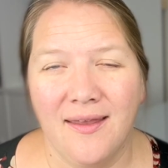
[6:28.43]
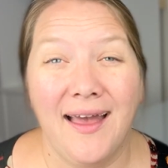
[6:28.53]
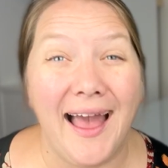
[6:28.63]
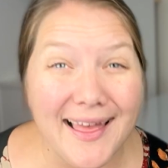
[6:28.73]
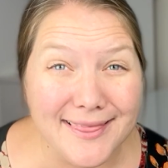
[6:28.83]

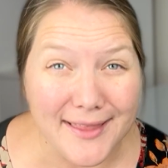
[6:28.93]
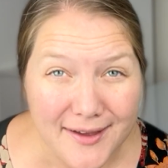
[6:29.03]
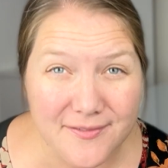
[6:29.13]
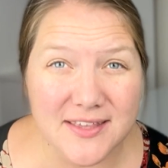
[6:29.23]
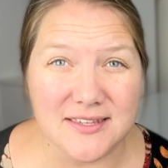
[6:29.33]
I
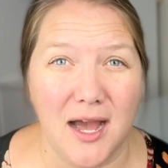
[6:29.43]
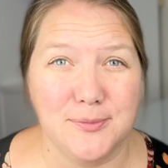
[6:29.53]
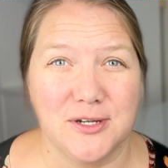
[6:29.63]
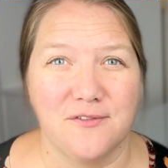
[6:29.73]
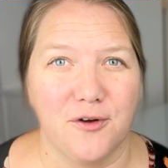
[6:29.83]
love this
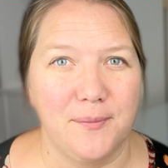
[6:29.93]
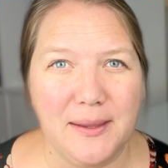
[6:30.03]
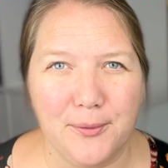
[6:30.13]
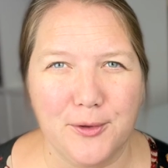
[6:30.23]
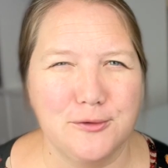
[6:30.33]
option for
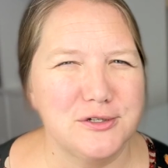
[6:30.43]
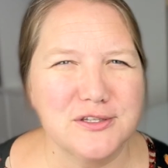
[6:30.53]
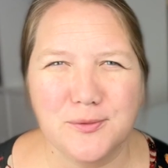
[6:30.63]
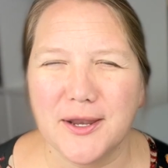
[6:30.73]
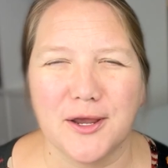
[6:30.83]
people who
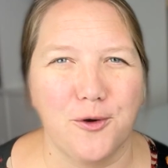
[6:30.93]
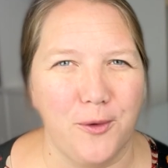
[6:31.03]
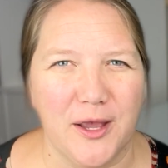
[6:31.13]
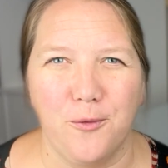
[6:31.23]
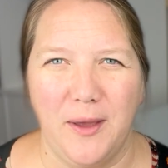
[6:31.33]
just want a
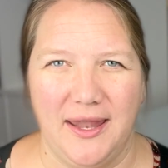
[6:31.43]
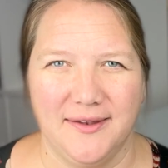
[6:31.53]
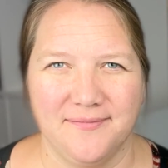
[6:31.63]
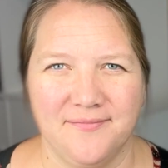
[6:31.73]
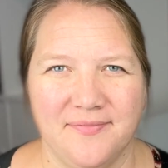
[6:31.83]
quick win.
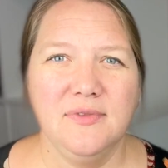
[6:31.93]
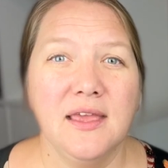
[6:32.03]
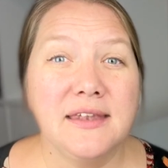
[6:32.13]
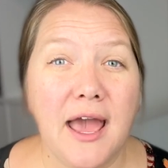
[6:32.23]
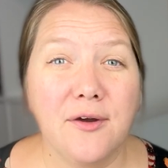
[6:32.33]

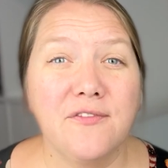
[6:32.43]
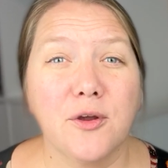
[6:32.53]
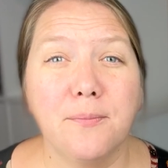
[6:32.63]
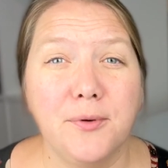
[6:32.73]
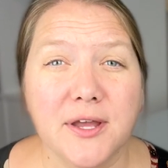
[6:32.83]
Now, if
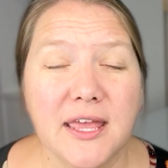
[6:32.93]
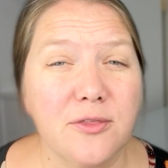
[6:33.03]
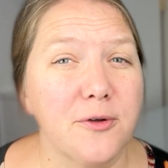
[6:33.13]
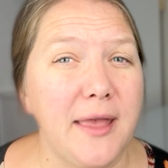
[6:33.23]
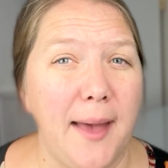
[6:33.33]
you're booking
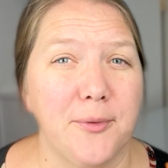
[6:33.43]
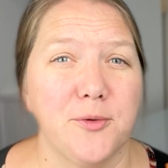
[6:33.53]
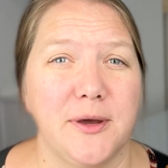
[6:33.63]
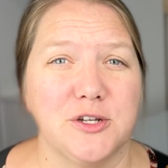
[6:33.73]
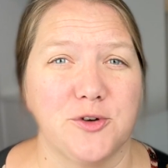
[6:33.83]
through Capital
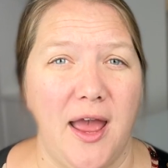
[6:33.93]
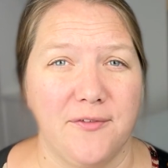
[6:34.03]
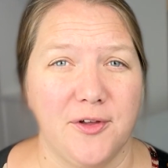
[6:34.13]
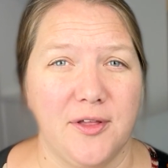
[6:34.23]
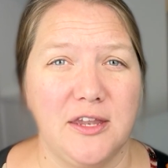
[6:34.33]
One
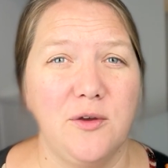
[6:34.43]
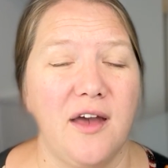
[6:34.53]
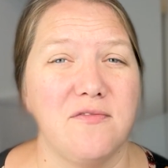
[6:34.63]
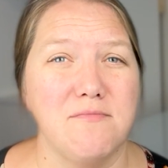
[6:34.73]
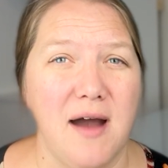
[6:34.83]
Travel and you
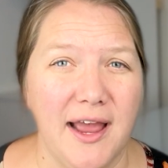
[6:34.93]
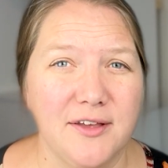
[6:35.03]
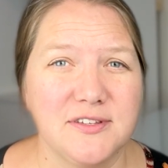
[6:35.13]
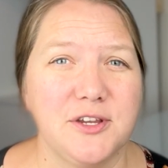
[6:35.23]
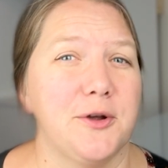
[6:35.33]
have
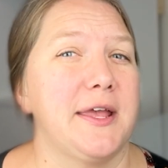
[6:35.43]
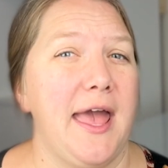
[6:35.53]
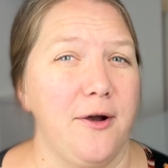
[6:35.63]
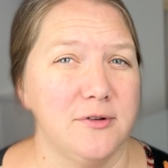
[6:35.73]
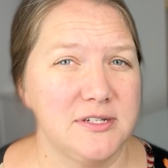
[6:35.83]
miles in your
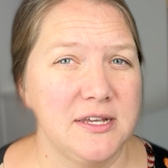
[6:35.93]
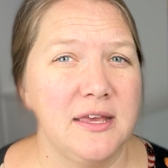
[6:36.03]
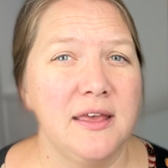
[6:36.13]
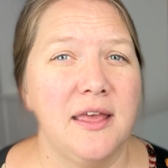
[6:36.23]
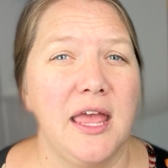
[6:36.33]
account,
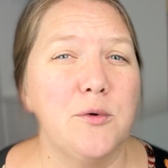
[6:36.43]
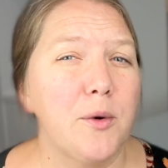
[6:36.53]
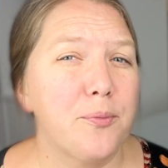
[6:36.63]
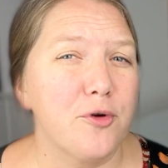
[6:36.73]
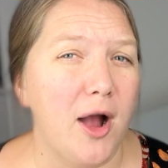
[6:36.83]
it
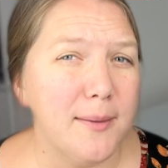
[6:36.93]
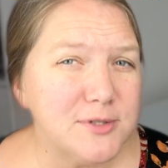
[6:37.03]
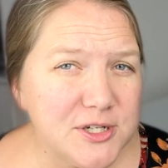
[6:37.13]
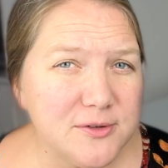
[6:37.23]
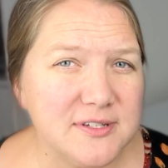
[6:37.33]
will
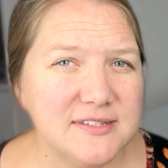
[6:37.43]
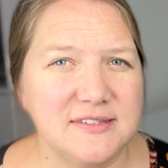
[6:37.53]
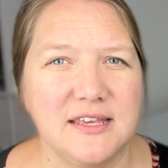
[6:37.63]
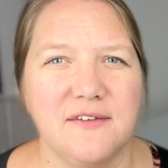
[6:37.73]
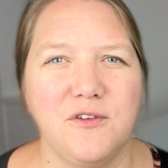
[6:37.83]
prompt you to
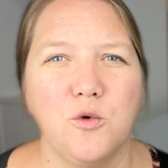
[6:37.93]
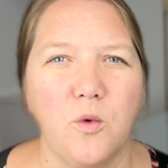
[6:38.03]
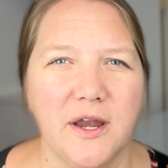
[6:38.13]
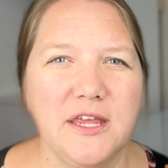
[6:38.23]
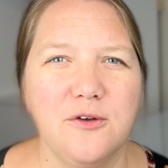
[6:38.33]
see if you
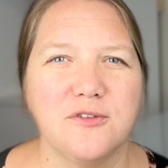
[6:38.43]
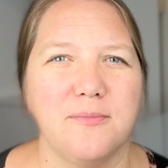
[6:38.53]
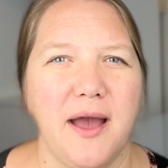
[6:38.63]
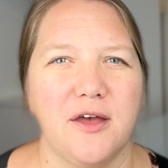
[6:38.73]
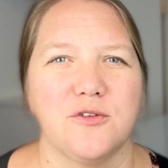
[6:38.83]
want to use
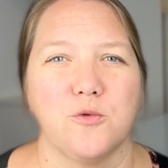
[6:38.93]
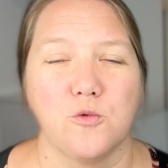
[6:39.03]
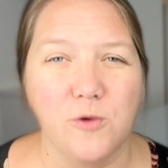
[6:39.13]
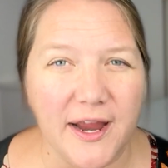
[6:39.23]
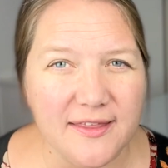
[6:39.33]
miles
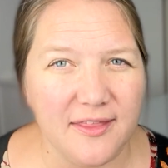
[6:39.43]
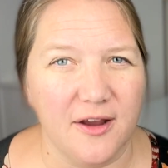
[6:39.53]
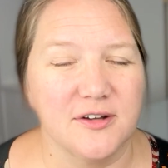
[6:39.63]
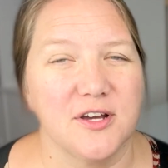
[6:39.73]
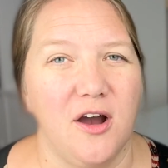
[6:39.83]
right
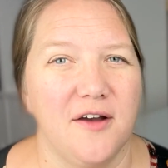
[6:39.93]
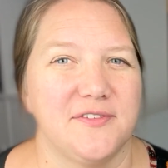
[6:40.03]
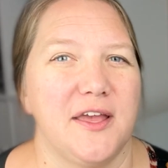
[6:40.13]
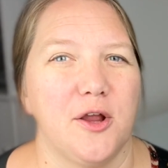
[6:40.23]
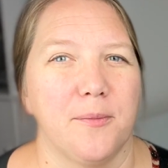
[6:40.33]
there to offset your